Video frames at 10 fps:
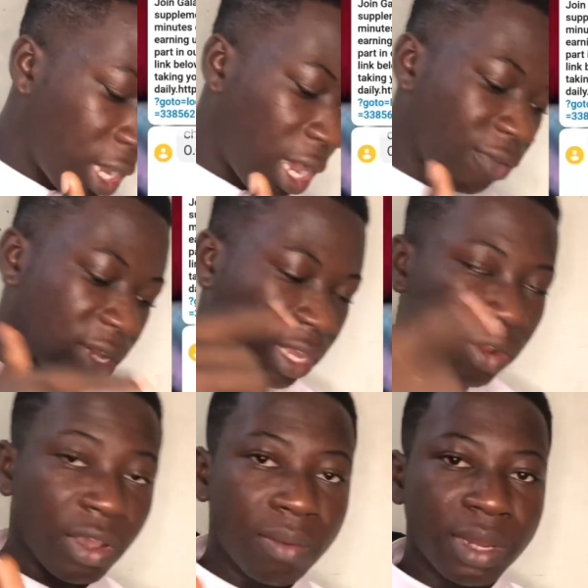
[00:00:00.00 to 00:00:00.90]
have the
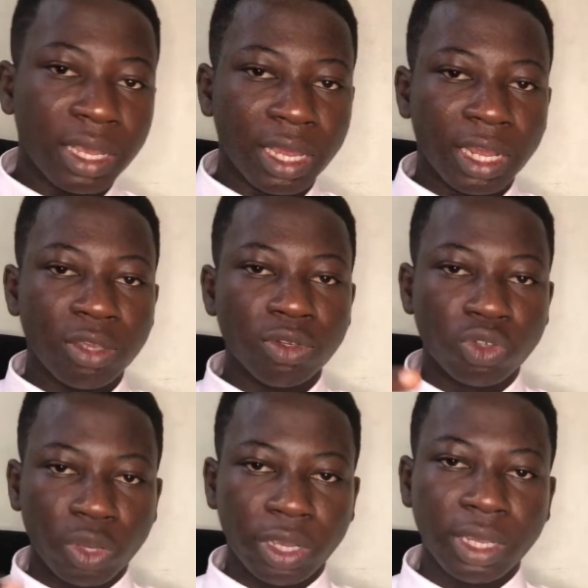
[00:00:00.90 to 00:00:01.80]
Telegram link, and then you
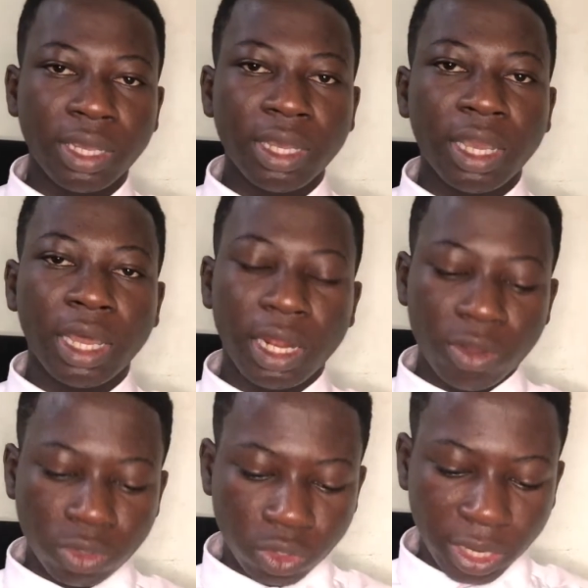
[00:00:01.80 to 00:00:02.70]
join, and then you
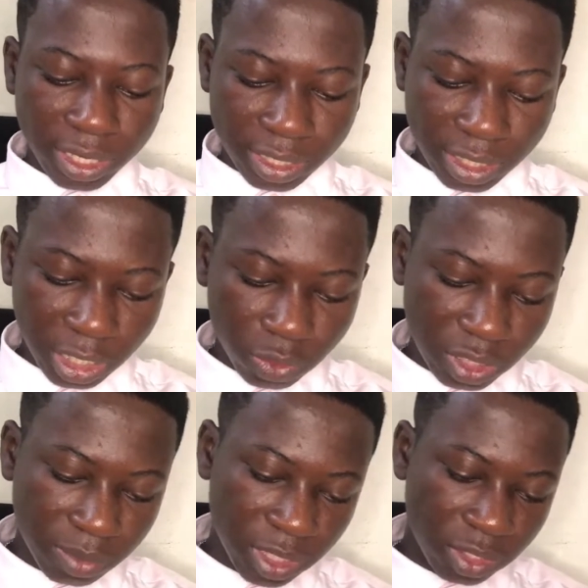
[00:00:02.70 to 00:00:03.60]
also get in touch with
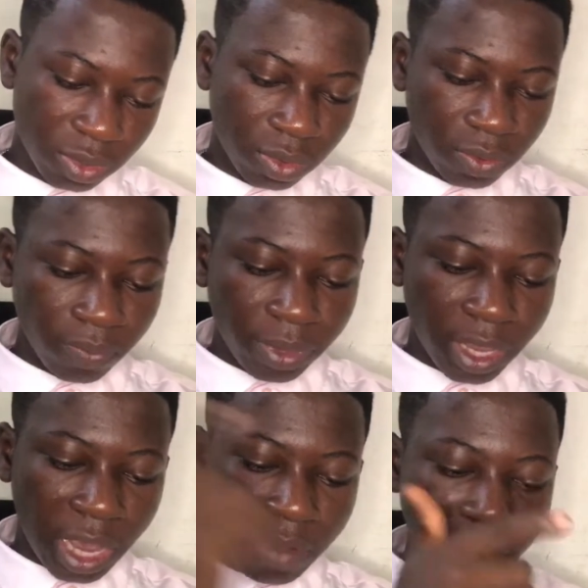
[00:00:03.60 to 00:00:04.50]
me. So
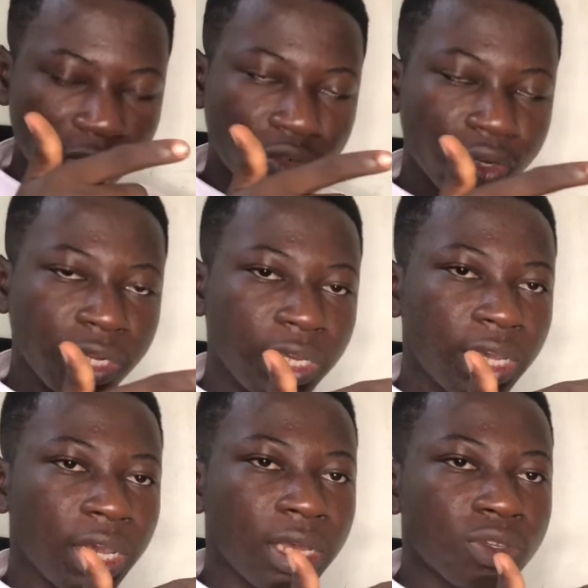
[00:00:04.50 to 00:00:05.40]
I have the screen
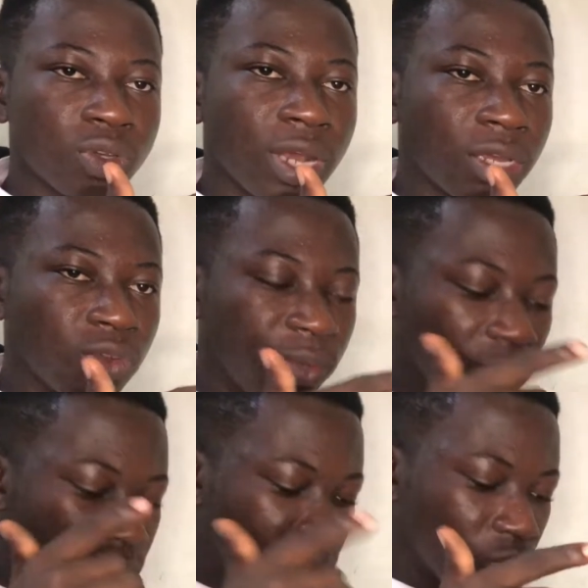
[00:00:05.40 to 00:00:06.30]
here so that you'll
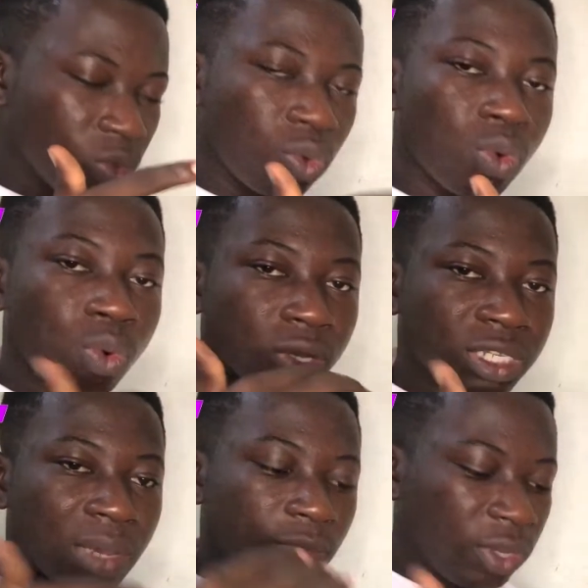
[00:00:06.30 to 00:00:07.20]
be able to know what
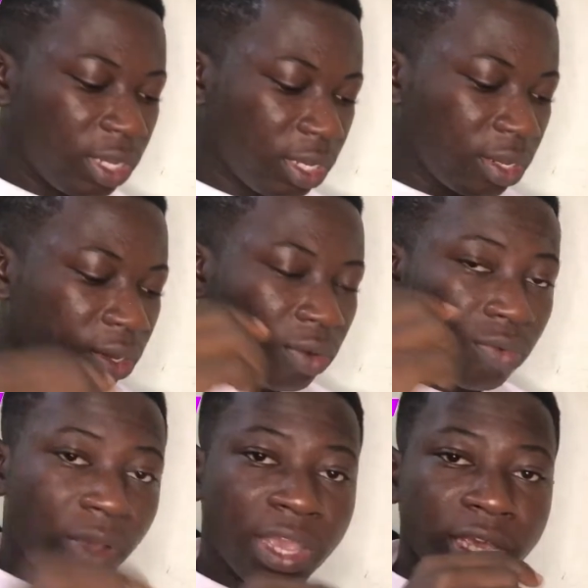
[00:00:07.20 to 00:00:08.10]
I'm doing
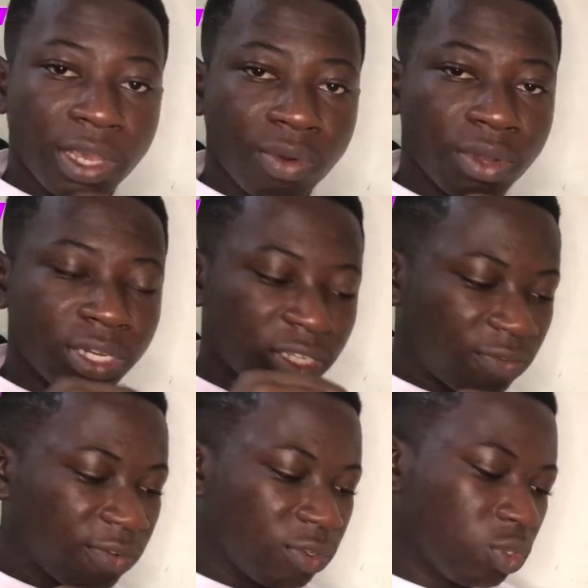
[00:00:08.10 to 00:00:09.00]
right here on this
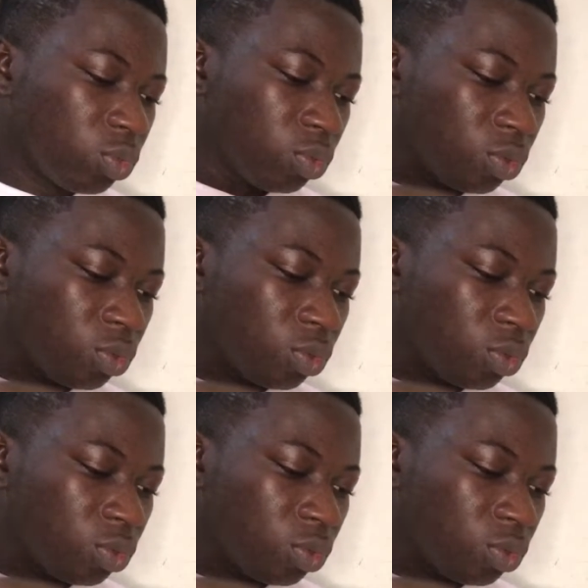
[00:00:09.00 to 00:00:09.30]
phone. So